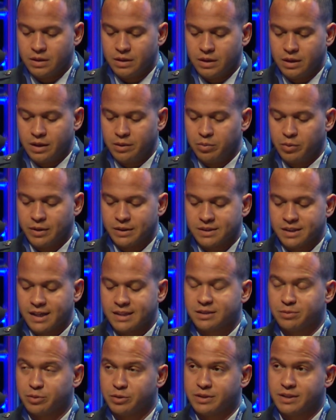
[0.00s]
He brings
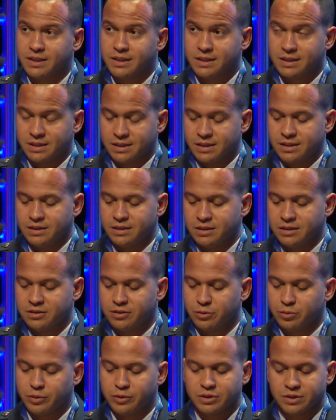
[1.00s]
expertise in
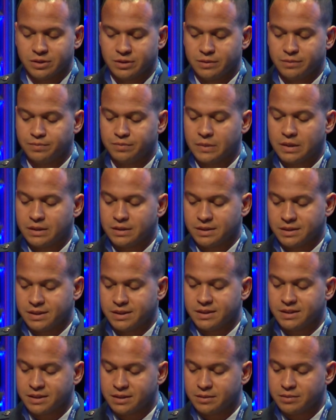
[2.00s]
distribution
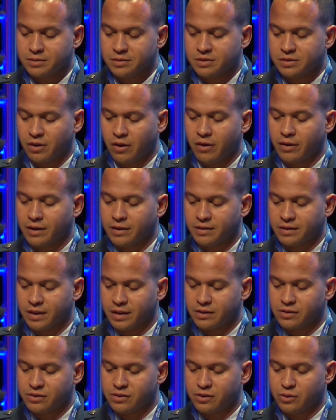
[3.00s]
systems,
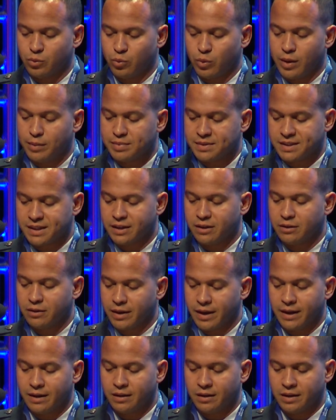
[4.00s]
architecture, web-scale
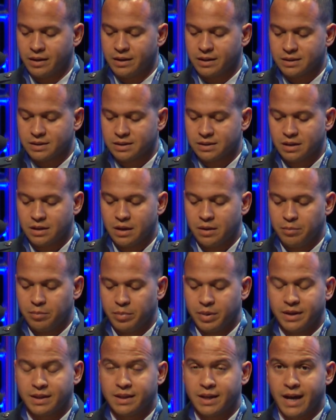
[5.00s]
analytics,
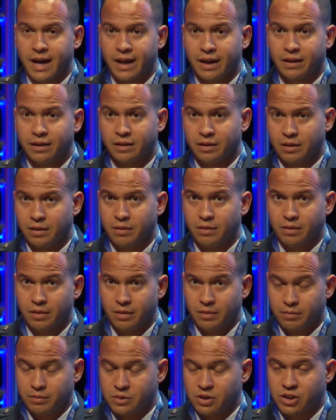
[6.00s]
big data,
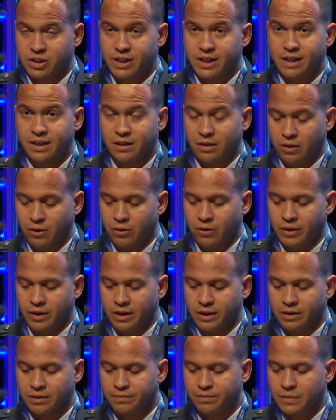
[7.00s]
machine
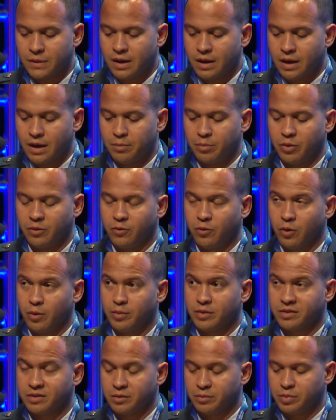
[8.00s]
learning, and
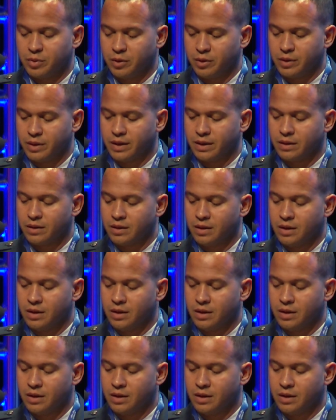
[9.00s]
performance computing